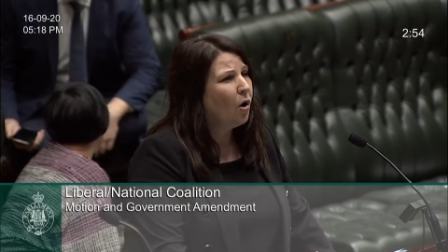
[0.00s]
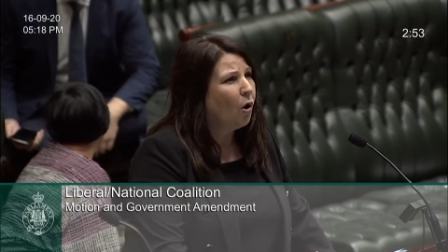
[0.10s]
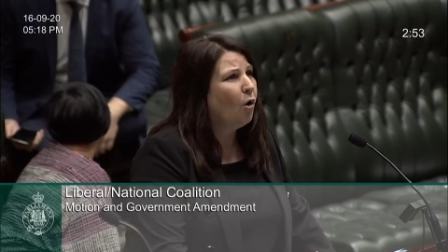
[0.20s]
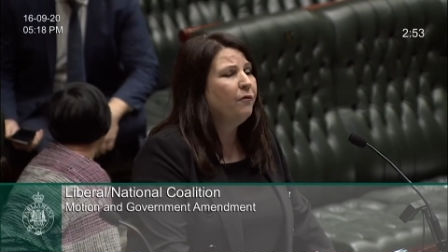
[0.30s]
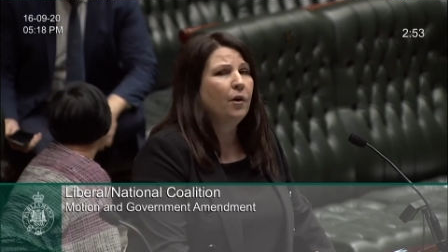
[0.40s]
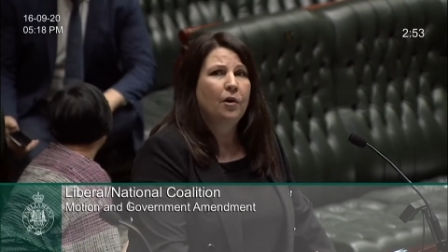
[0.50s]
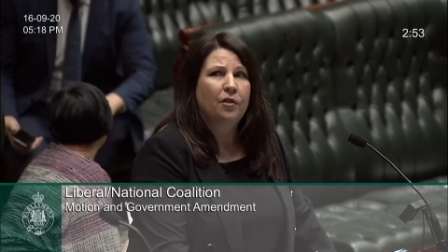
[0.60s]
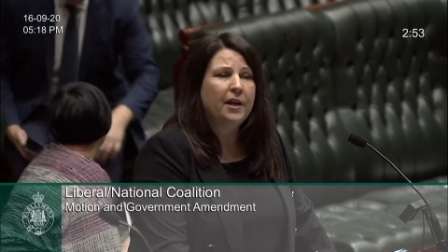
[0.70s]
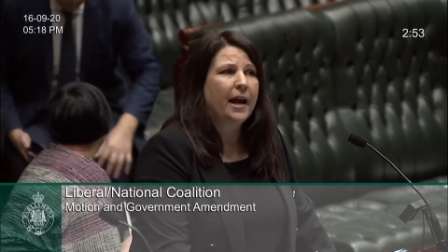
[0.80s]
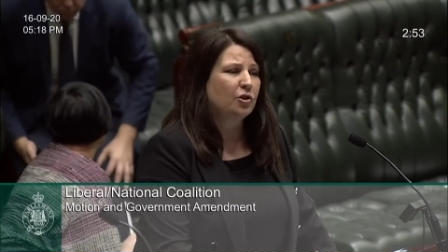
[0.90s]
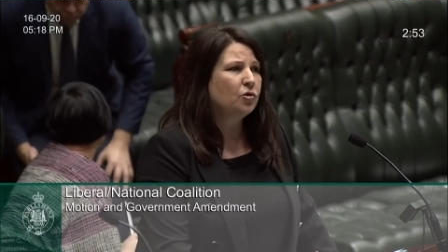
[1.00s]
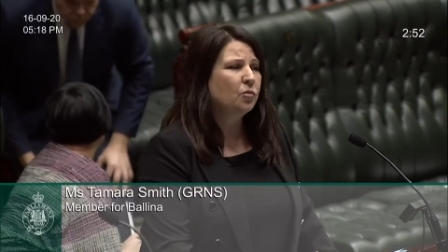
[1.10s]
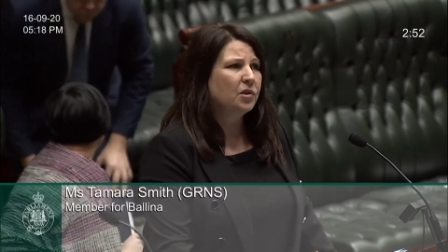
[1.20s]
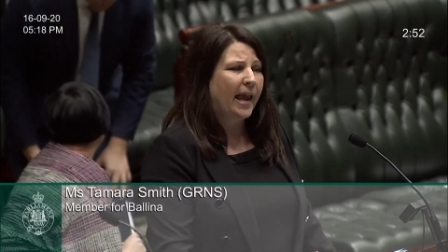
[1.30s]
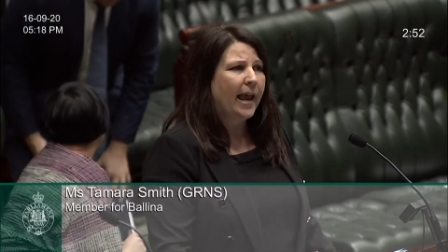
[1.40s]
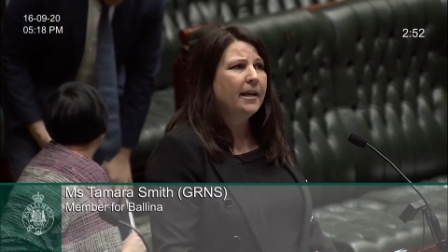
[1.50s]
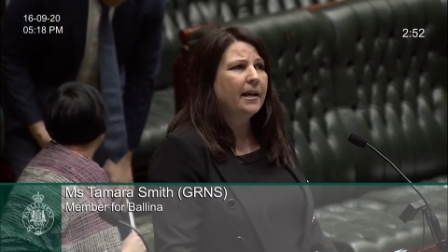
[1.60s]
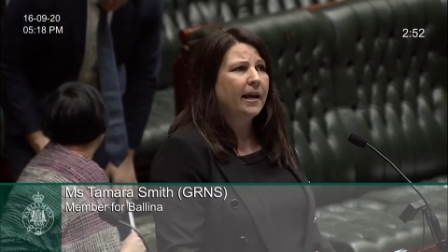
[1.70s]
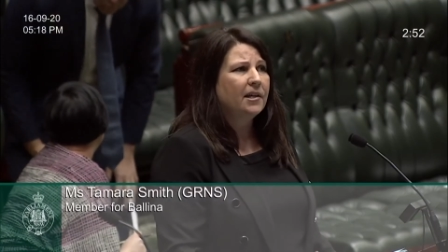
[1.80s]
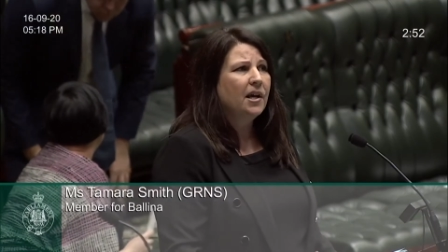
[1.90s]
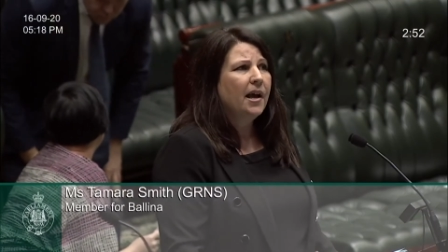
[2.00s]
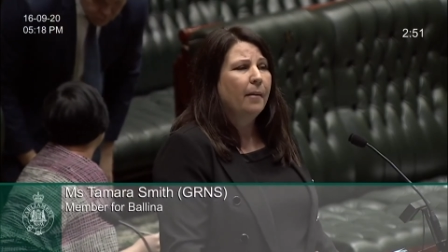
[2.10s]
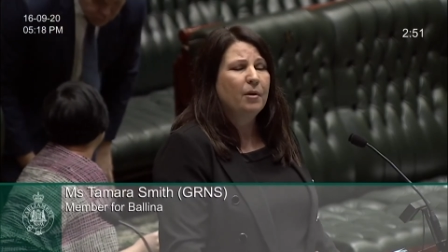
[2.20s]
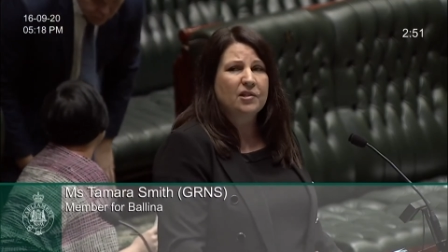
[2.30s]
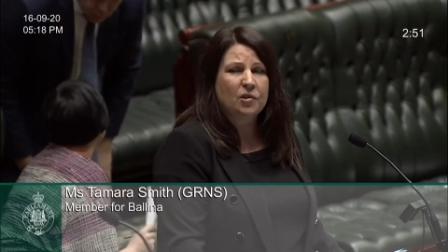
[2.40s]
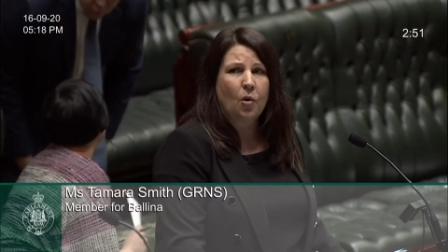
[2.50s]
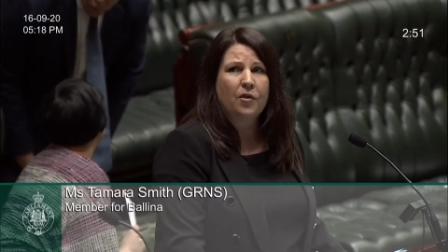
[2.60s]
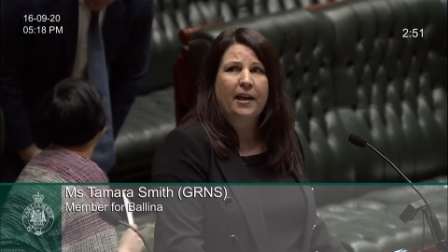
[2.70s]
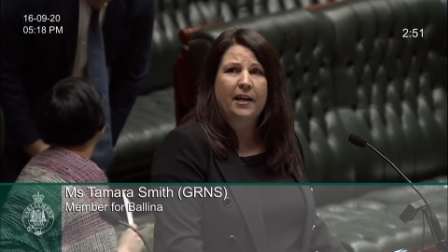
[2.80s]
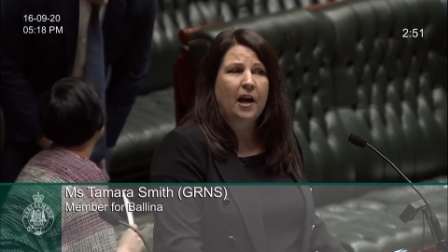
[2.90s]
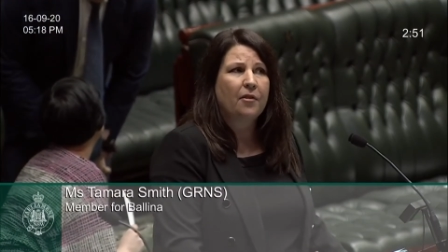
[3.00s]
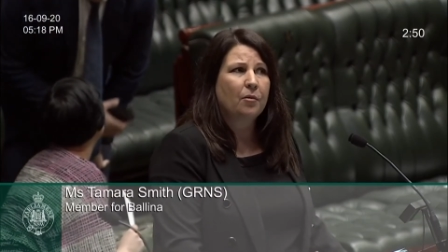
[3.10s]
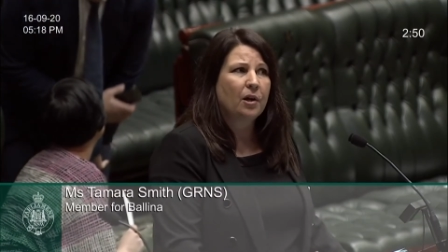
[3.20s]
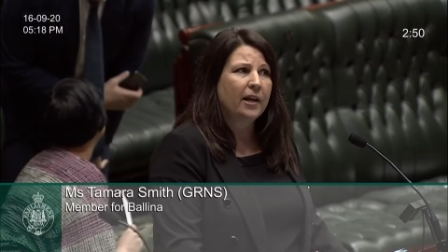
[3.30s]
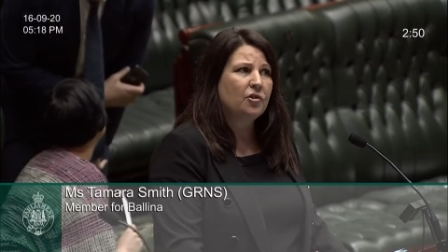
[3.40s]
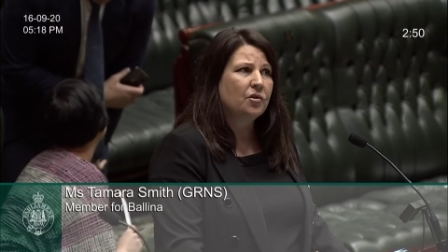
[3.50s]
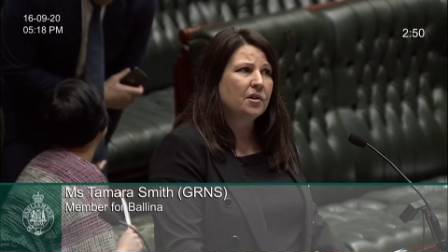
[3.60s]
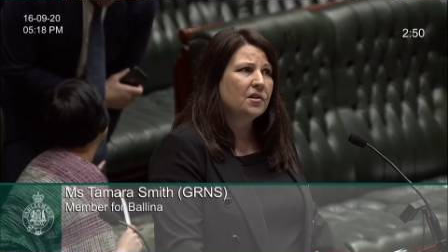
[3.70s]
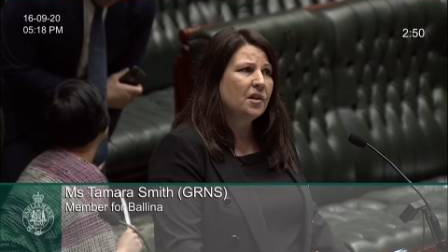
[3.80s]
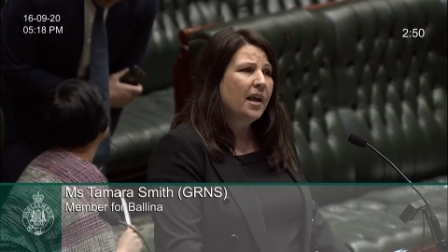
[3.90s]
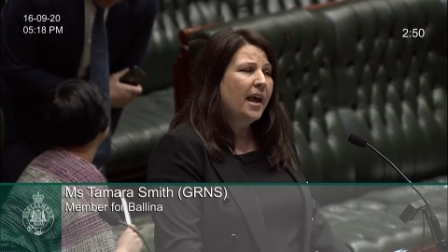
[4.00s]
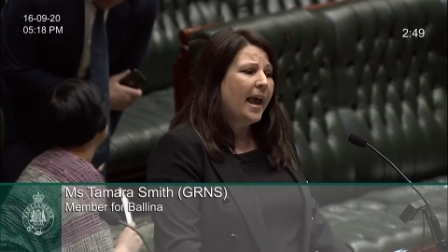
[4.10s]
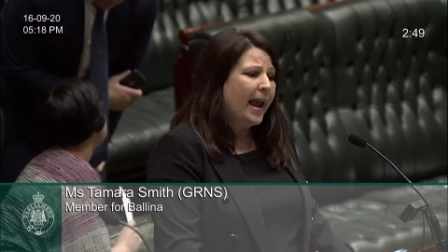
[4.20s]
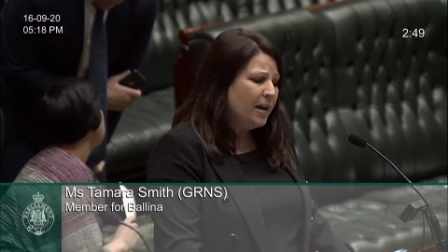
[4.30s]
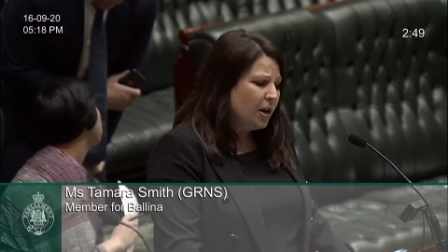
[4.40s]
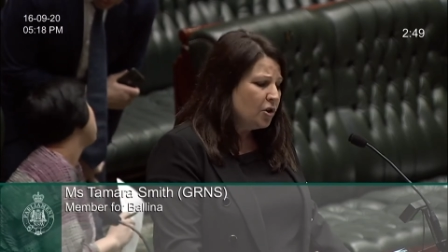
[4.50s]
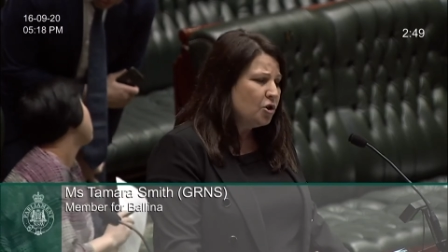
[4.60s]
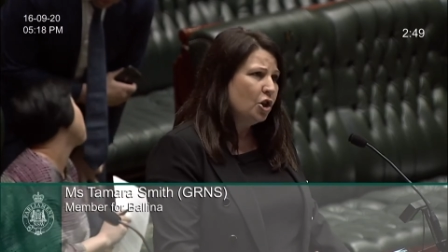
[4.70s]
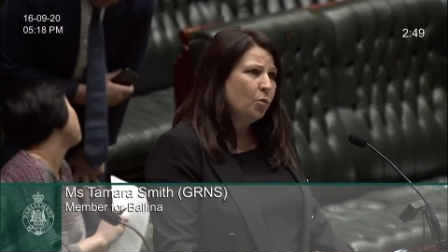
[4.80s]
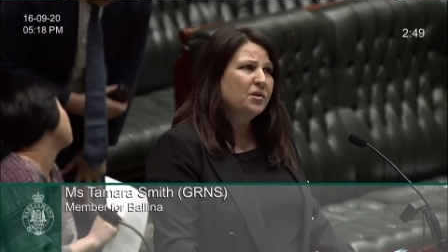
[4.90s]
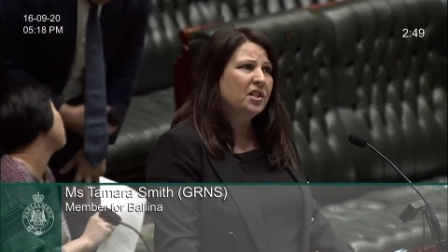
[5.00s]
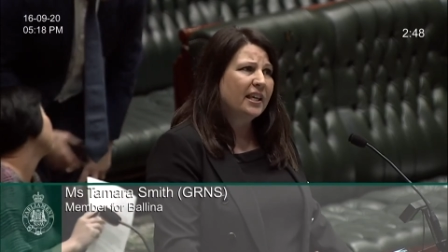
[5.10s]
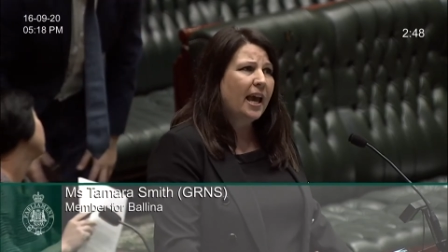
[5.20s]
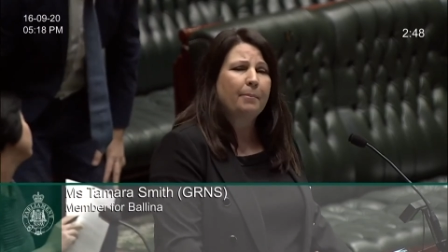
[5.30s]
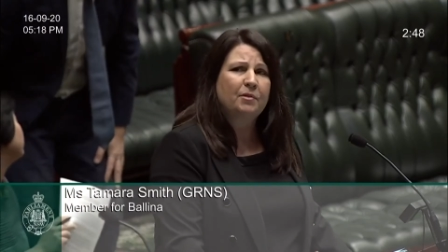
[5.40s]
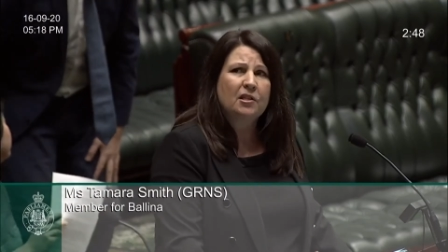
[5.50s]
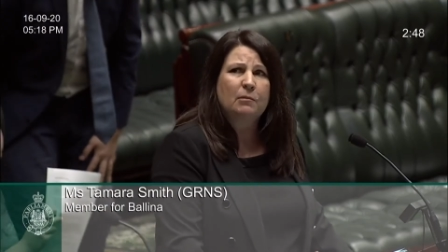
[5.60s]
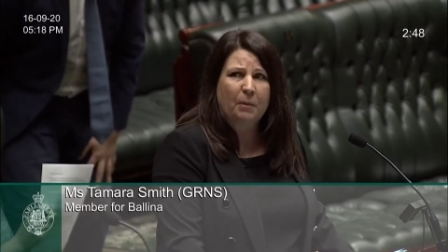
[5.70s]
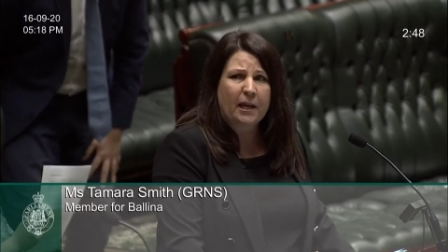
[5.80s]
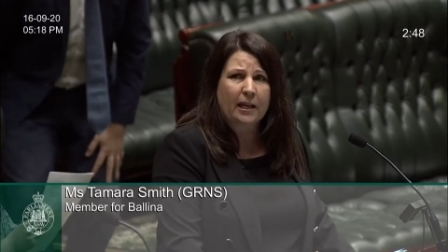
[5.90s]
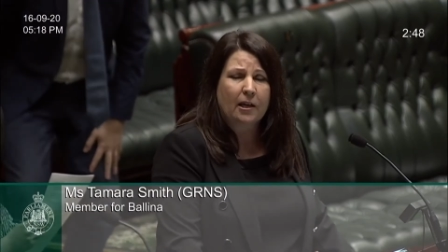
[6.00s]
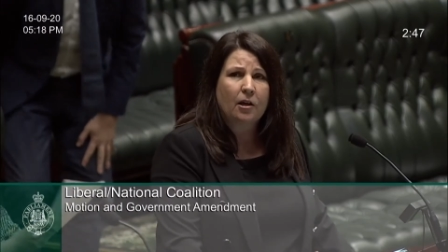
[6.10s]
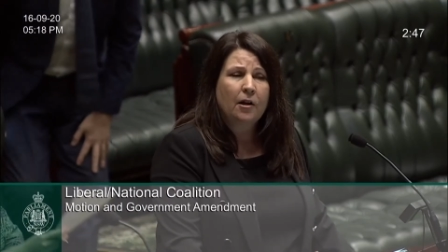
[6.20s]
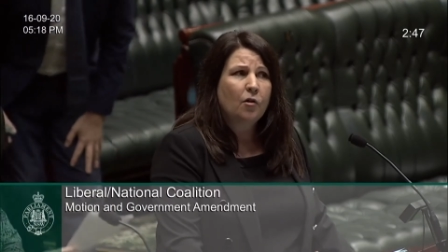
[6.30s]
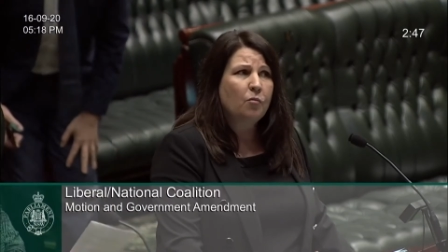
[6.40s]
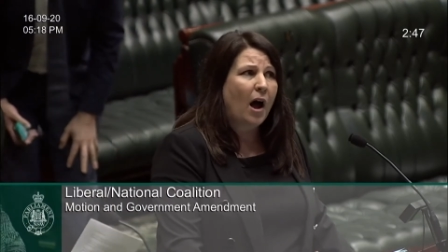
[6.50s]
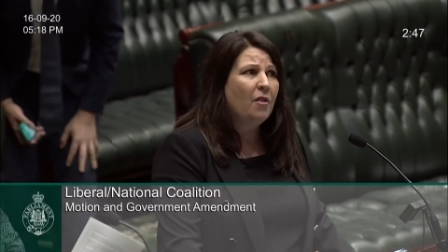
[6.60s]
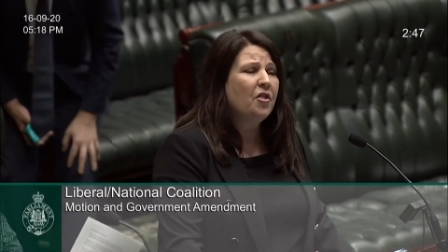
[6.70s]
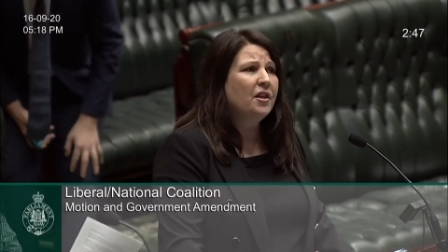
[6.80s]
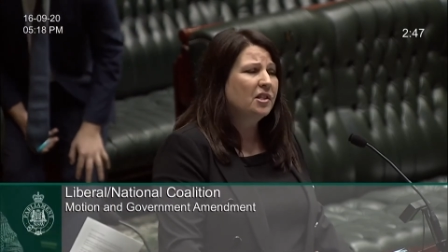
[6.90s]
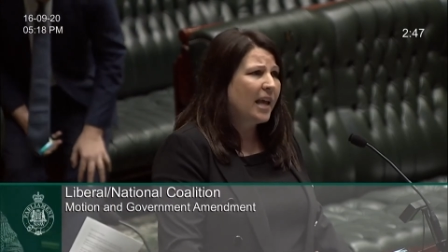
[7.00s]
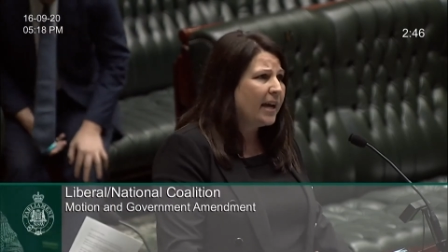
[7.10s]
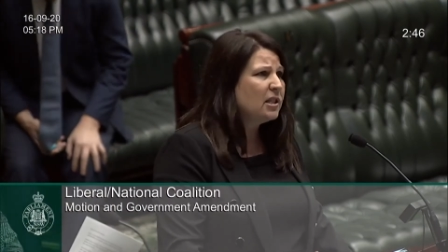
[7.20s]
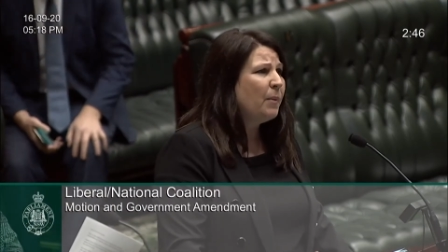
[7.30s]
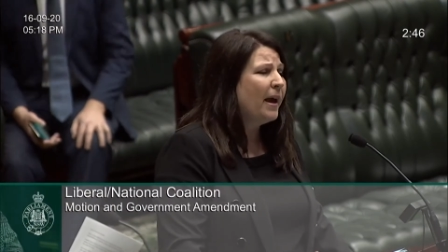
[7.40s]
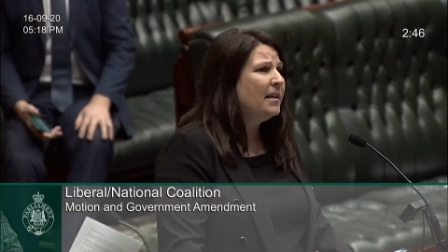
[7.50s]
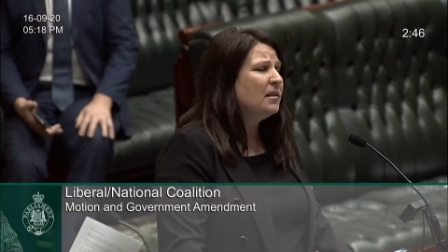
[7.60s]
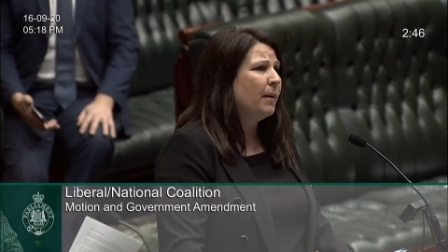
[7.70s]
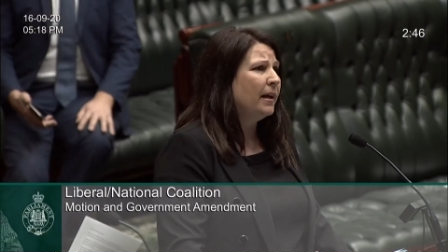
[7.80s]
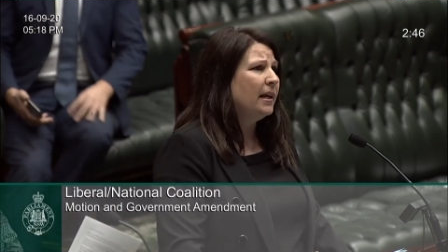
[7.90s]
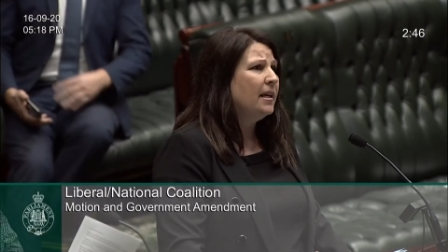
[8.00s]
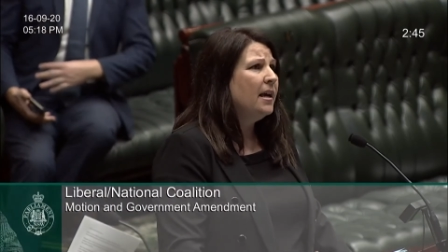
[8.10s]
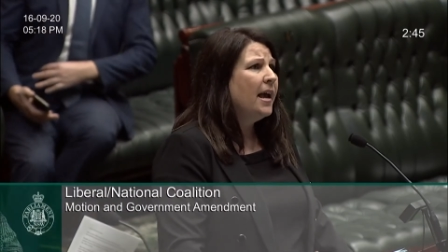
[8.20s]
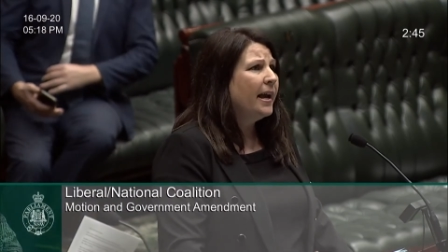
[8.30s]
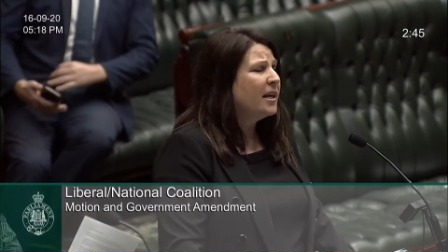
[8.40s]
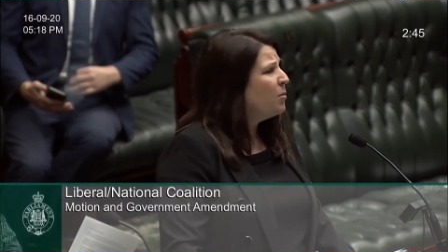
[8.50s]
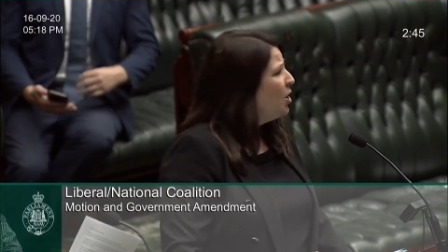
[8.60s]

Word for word: of the Nationals candidate. And we saw that in other electorates. And that it was the captain's pick rather than taxpayers' money. And as we